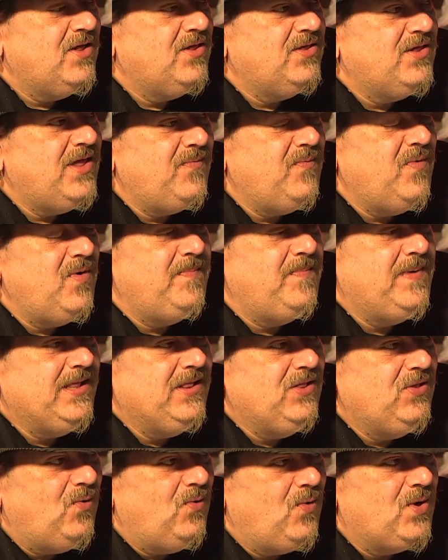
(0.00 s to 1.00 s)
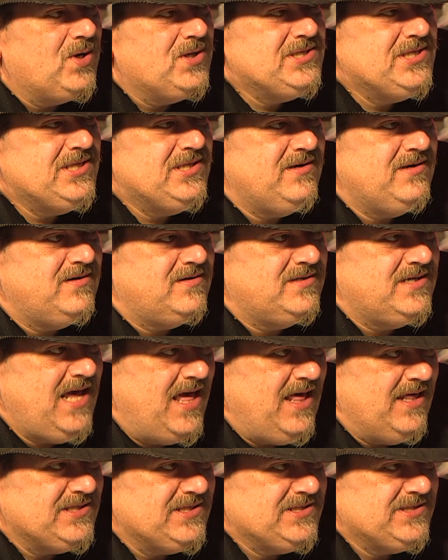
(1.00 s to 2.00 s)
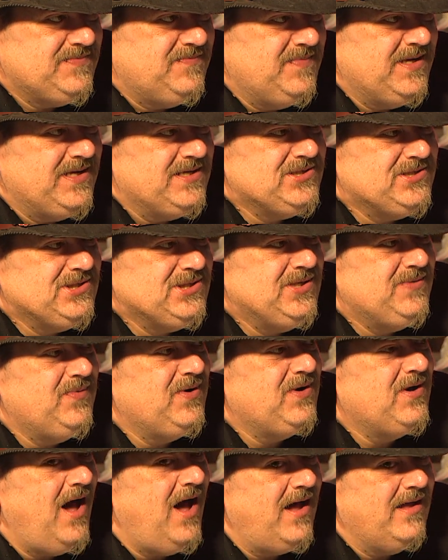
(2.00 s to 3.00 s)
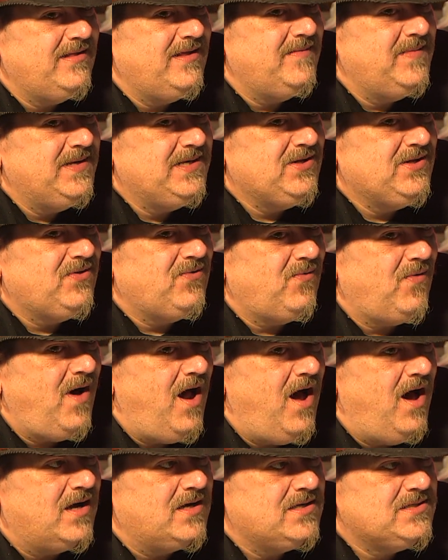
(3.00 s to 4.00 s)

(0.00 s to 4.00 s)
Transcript: they will be lured to their deaths because she will guide them into the rocks.